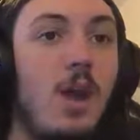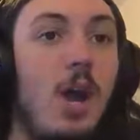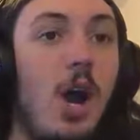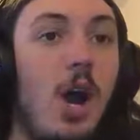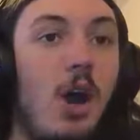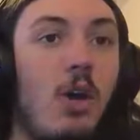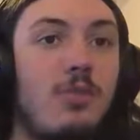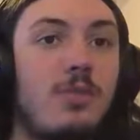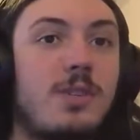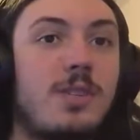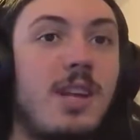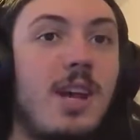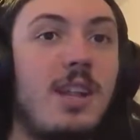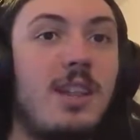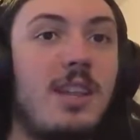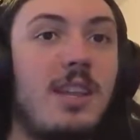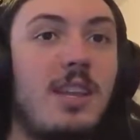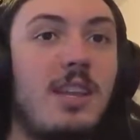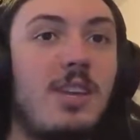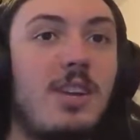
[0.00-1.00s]
Oh,
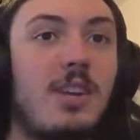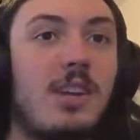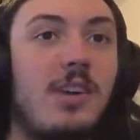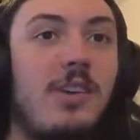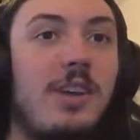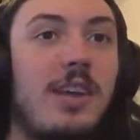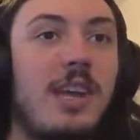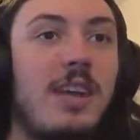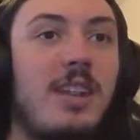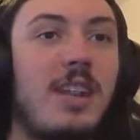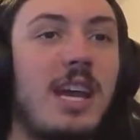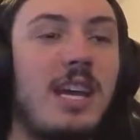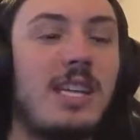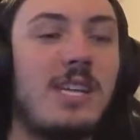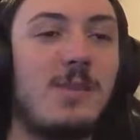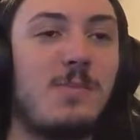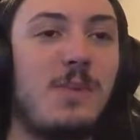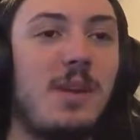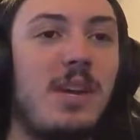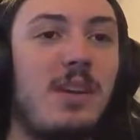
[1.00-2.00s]
suddenly you're going at
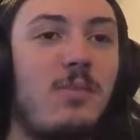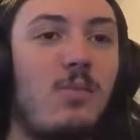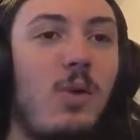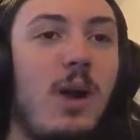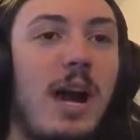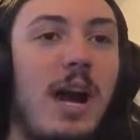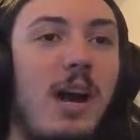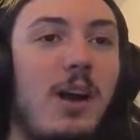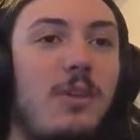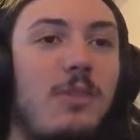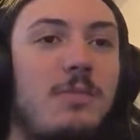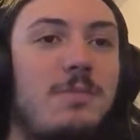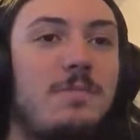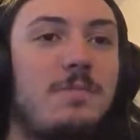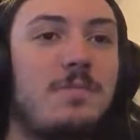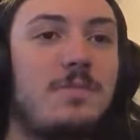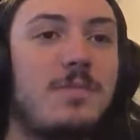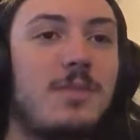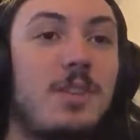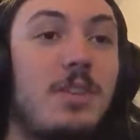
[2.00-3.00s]
light speed. Wow.
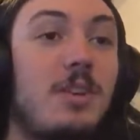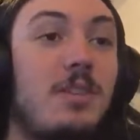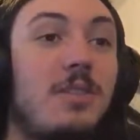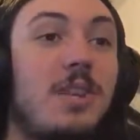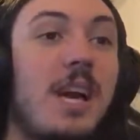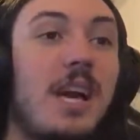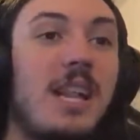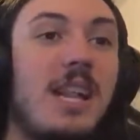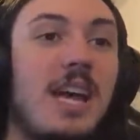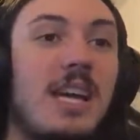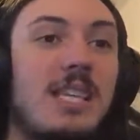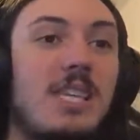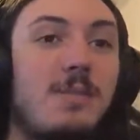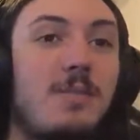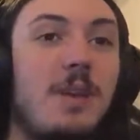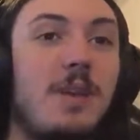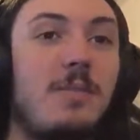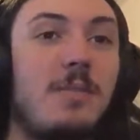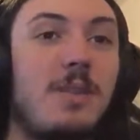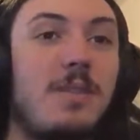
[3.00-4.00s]
Or not light
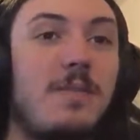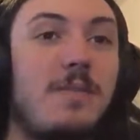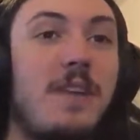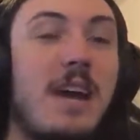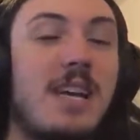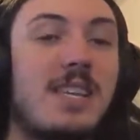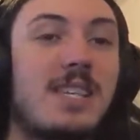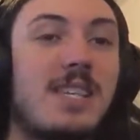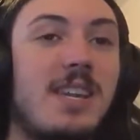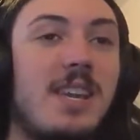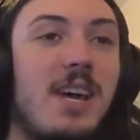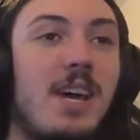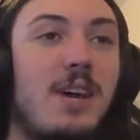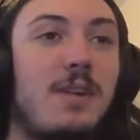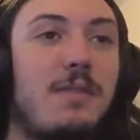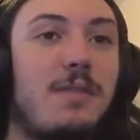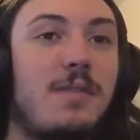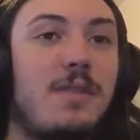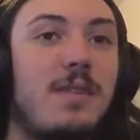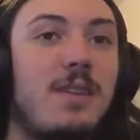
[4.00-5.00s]
speed, but fast
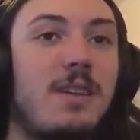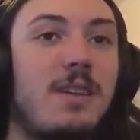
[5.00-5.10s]
enough.